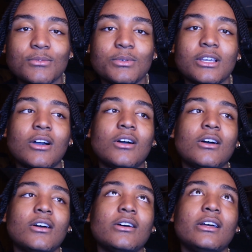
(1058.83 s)
We
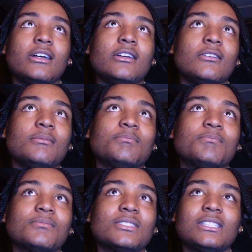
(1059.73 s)
all
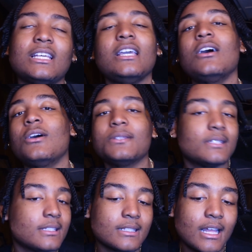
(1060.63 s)
say, "Oh,
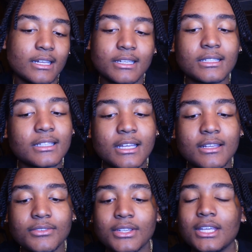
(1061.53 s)
this is not good
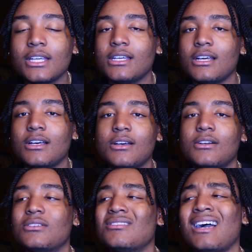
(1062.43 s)
enough.
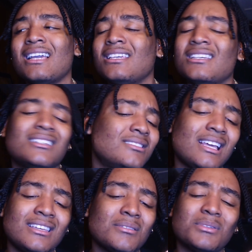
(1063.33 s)
Oh, I
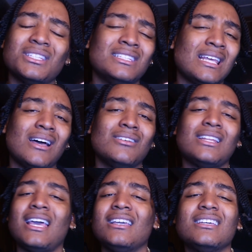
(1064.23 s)
can't put this out.
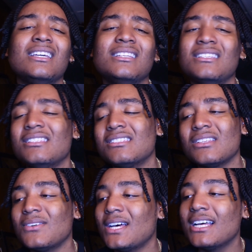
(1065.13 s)
Like, this is
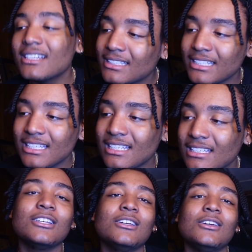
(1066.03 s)
so ugly."
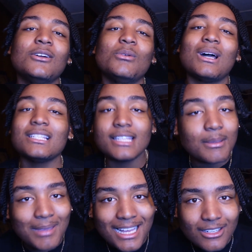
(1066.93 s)
Why does that
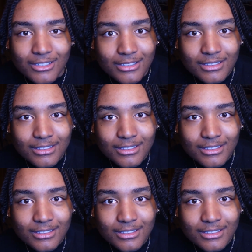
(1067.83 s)
matter?